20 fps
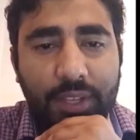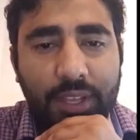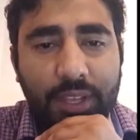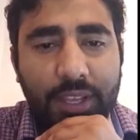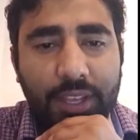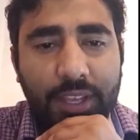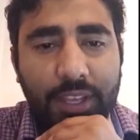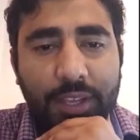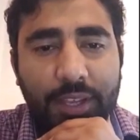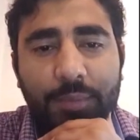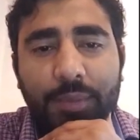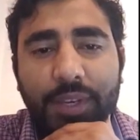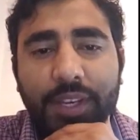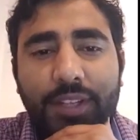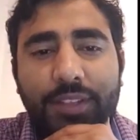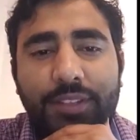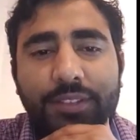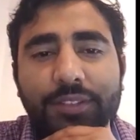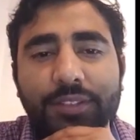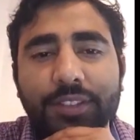Hey
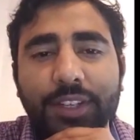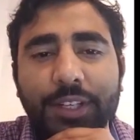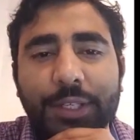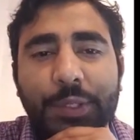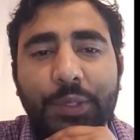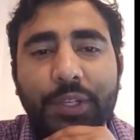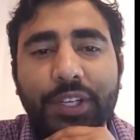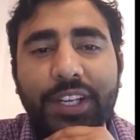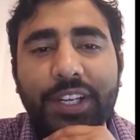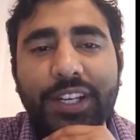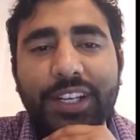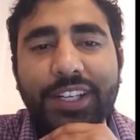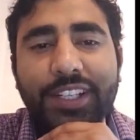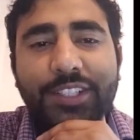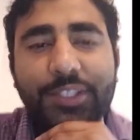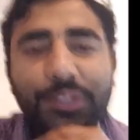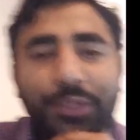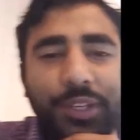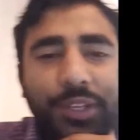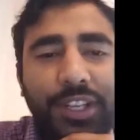man, are you
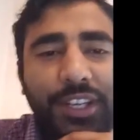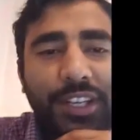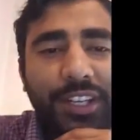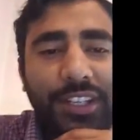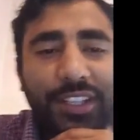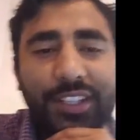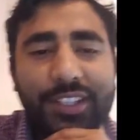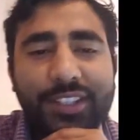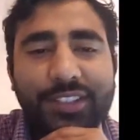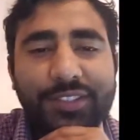online, Sahir?